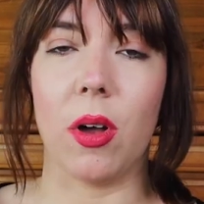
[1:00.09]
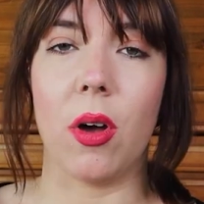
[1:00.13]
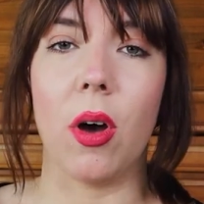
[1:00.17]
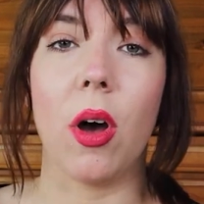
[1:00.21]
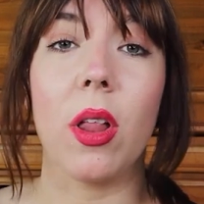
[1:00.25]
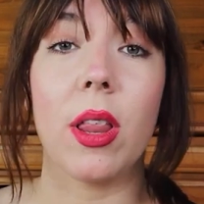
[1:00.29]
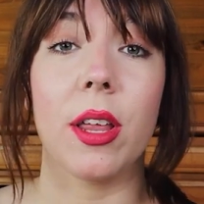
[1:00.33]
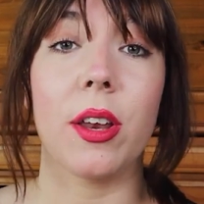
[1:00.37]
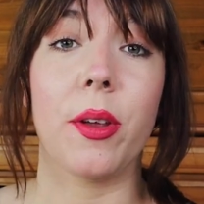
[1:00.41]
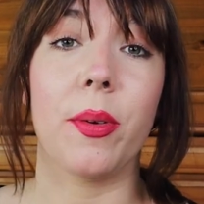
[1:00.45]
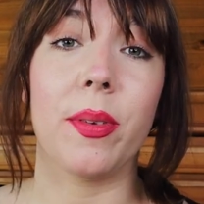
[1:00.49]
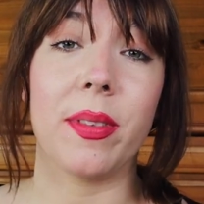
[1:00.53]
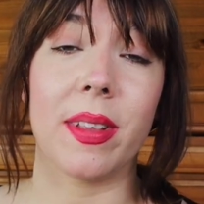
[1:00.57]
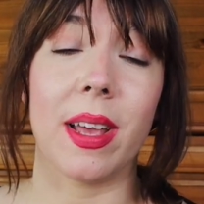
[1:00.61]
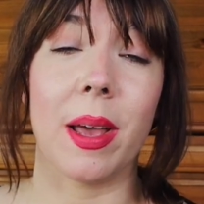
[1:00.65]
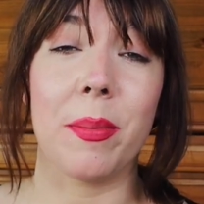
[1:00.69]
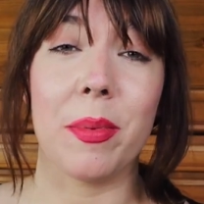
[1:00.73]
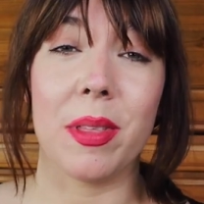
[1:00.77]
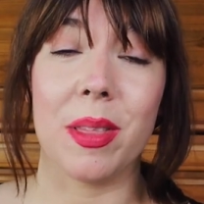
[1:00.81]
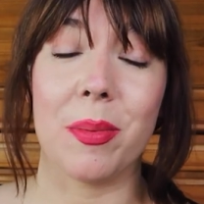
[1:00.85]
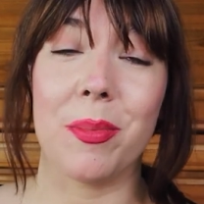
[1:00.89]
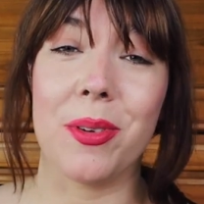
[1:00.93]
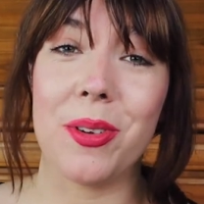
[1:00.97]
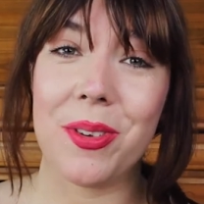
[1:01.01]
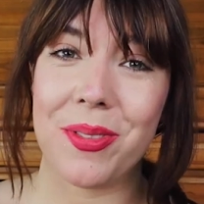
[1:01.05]
All I know is that
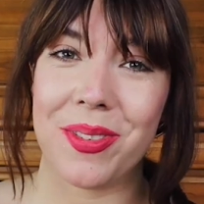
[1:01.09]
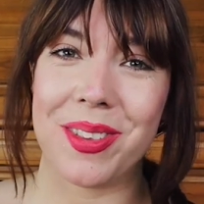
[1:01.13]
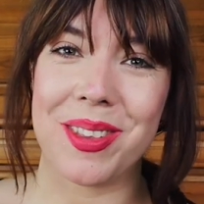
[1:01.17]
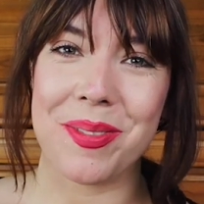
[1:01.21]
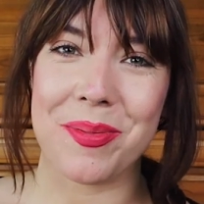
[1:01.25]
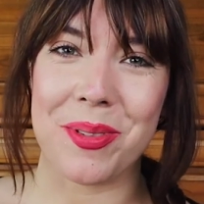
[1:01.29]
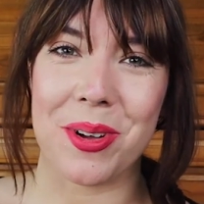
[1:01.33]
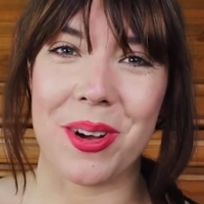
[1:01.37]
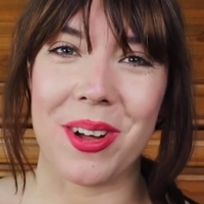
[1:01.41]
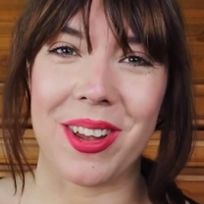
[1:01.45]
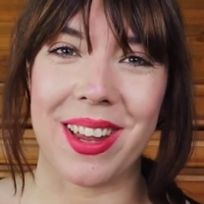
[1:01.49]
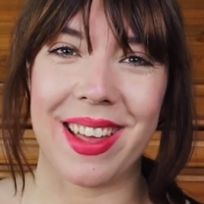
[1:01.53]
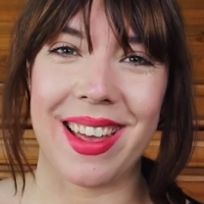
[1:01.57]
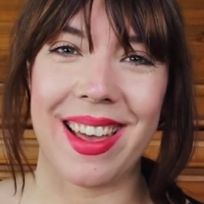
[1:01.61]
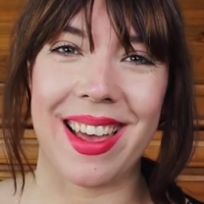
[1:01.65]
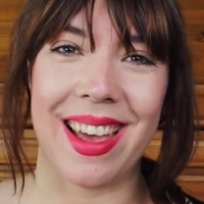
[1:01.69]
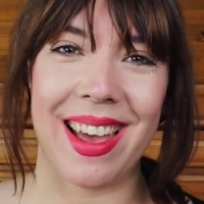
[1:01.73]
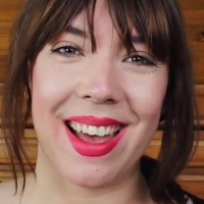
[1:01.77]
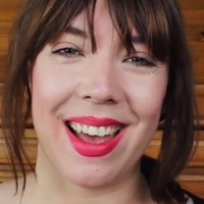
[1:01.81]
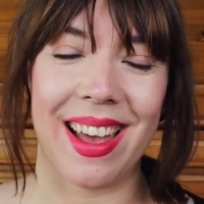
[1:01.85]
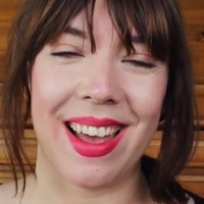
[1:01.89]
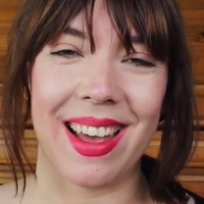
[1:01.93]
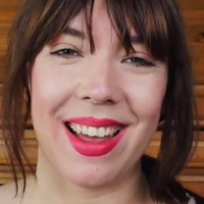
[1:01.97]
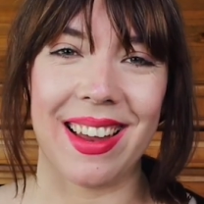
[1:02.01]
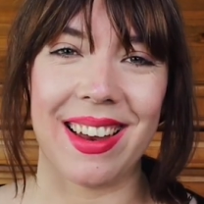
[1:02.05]
I'm in the mood for some colour
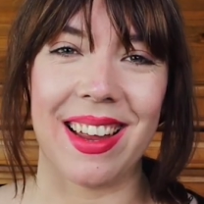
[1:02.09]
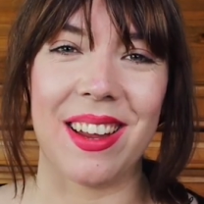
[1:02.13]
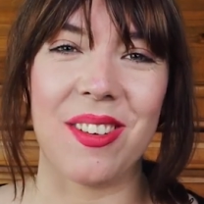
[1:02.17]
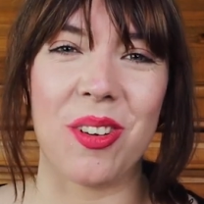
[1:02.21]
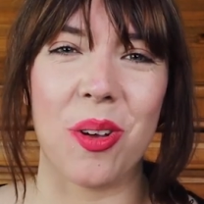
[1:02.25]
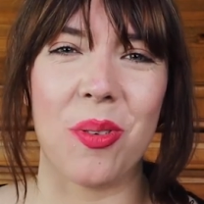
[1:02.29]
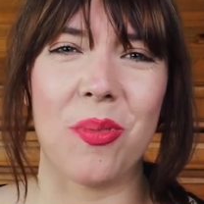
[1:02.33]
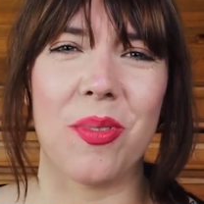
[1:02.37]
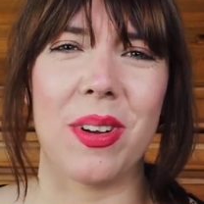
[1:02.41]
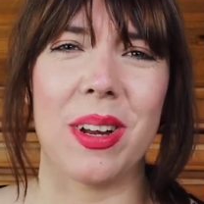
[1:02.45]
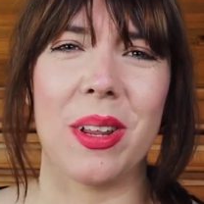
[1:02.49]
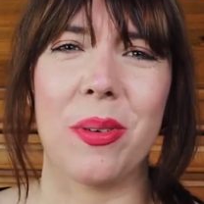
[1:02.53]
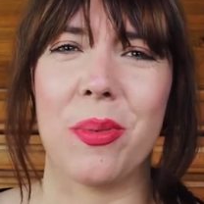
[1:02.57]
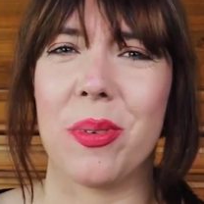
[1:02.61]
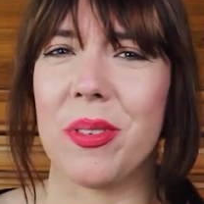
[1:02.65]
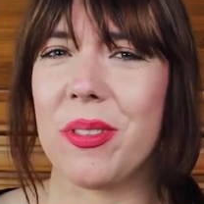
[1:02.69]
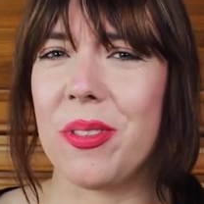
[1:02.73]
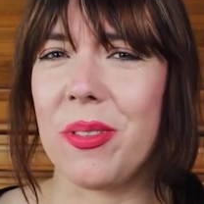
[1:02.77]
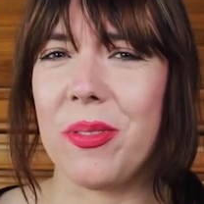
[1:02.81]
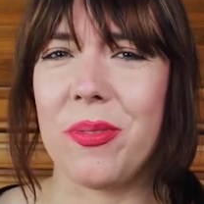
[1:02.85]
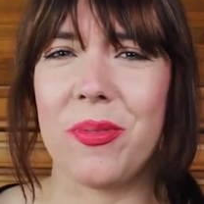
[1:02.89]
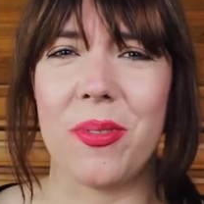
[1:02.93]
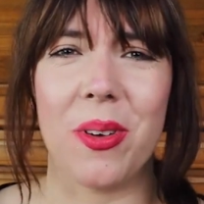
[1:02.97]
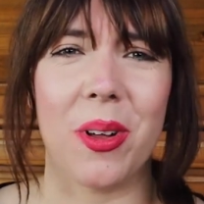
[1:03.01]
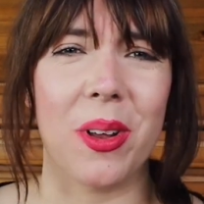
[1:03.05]
and I don't really want
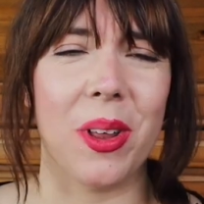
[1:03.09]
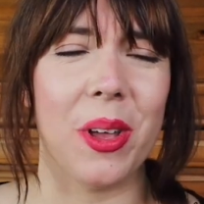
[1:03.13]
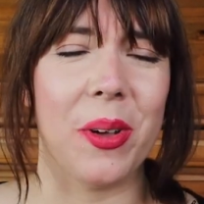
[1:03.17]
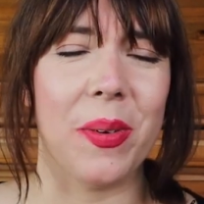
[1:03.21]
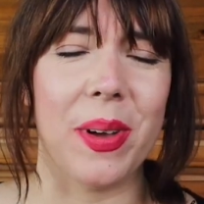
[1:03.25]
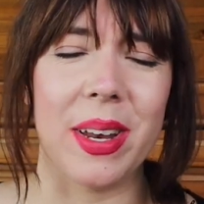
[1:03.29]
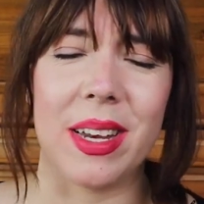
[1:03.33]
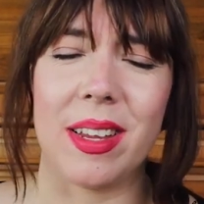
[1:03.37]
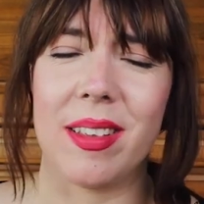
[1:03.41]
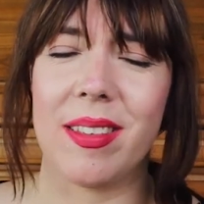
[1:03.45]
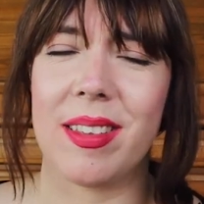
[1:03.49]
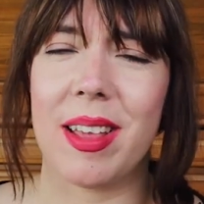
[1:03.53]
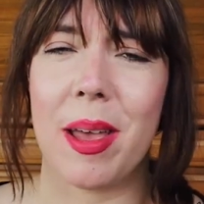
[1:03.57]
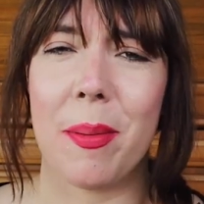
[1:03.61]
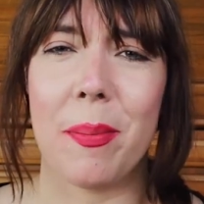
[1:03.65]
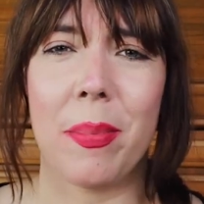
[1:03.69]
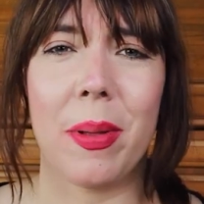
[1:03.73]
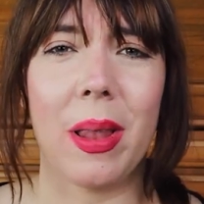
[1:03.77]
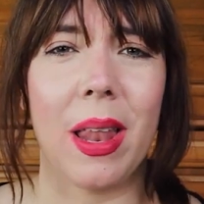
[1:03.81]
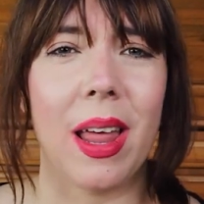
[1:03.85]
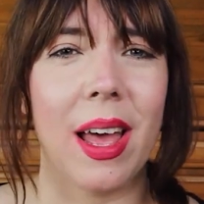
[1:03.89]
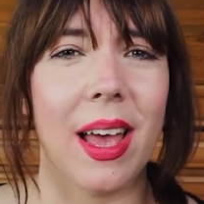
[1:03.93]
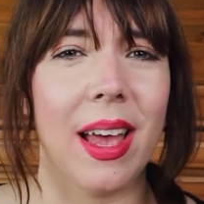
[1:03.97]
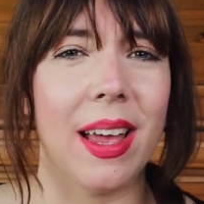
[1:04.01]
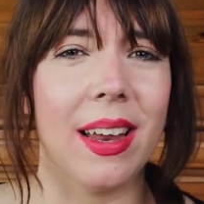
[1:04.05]
to follow any set
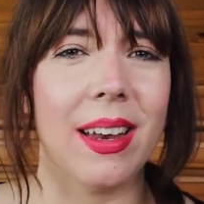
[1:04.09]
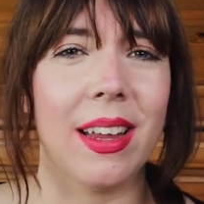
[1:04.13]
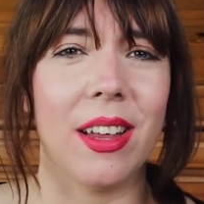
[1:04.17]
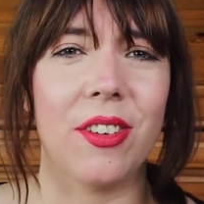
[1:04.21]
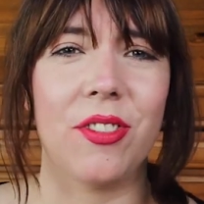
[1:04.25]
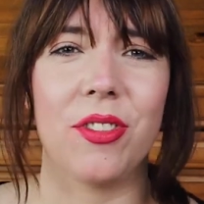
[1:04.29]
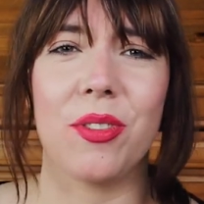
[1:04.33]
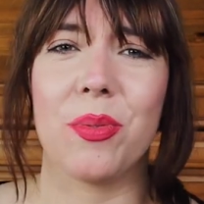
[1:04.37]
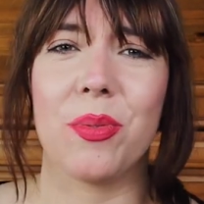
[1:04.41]
plan, I